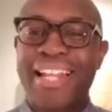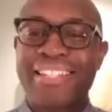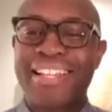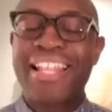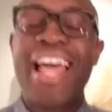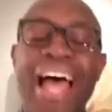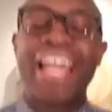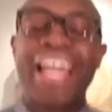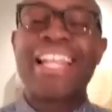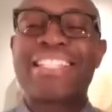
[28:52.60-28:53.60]
excellent.
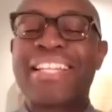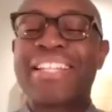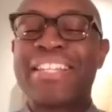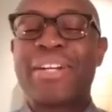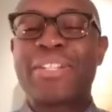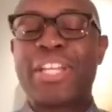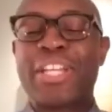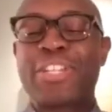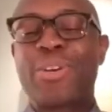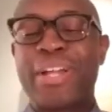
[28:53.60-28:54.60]
listen, Theo,
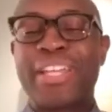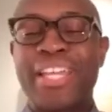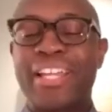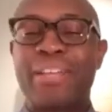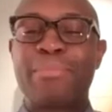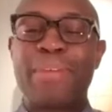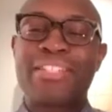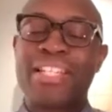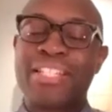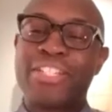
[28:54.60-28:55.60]
just real quick, Kayla
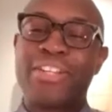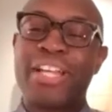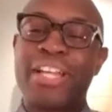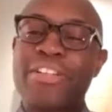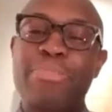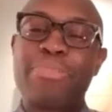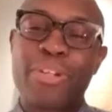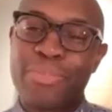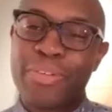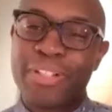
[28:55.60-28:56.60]
Mara says that your hair is
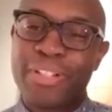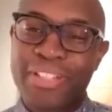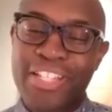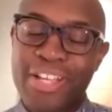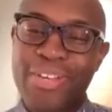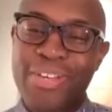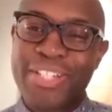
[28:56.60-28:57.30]
beautiful. Just, oh, you